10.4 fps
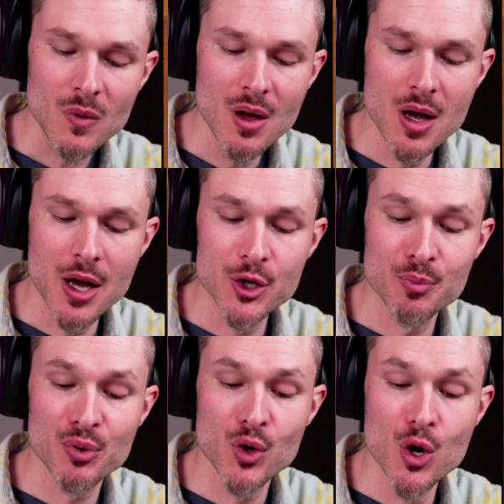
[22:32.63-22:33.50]
Uh, you're
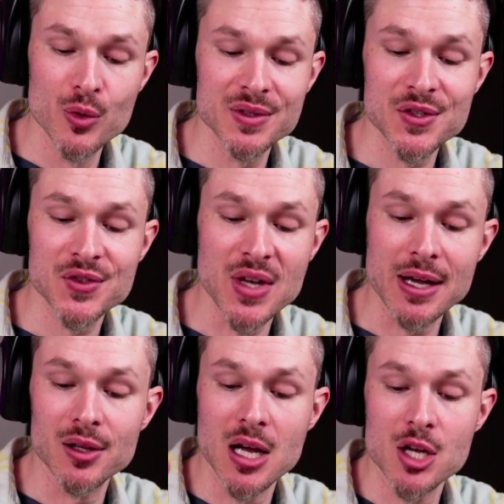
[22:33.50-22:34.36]
prone to
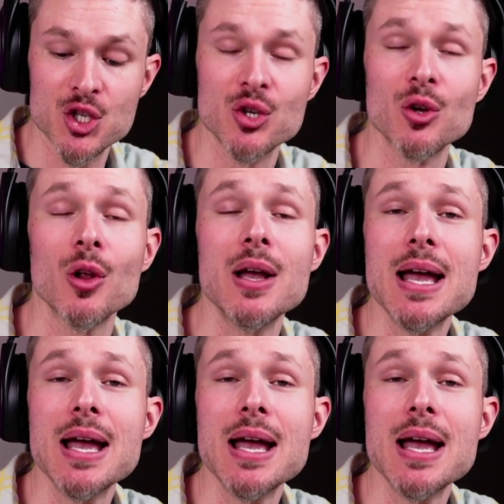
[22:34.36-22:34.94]
psychological